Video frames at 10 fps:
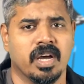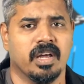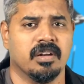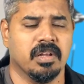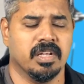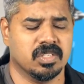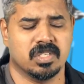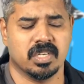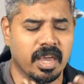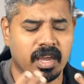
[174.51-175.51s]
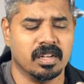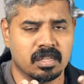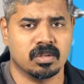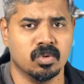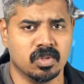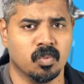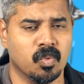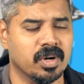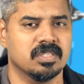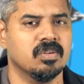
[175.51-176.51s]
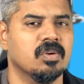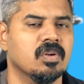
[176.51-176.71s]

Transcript: and saying it through the words. No.